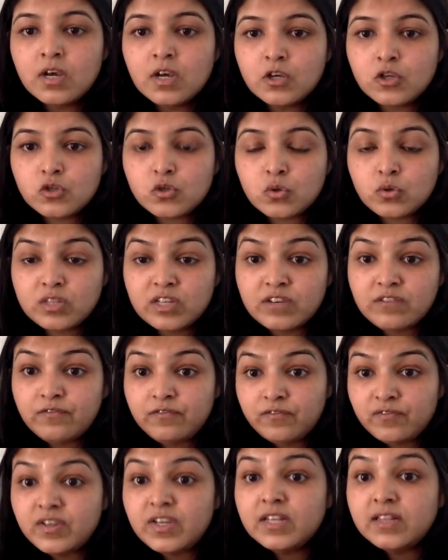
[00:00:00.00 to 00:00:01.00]
So they
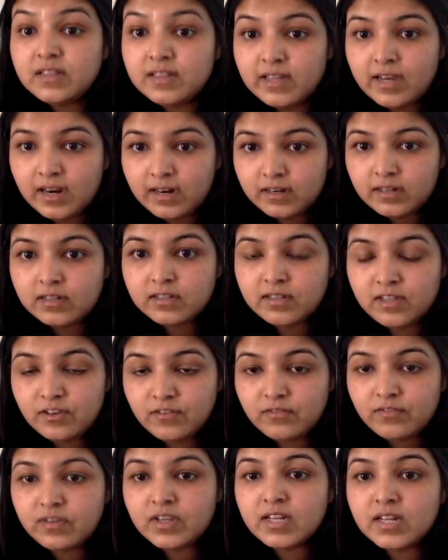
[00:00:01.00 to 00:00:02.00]
feel that, they
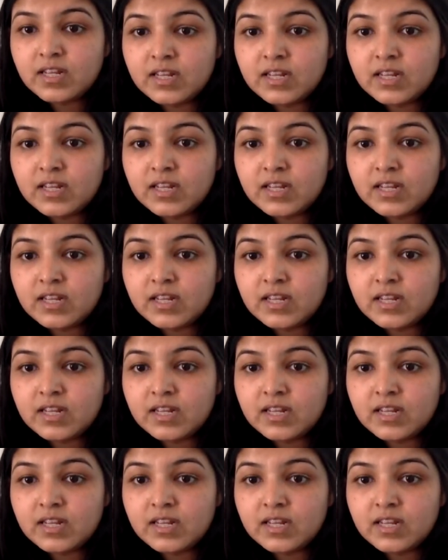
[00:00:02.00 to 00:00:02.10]
feel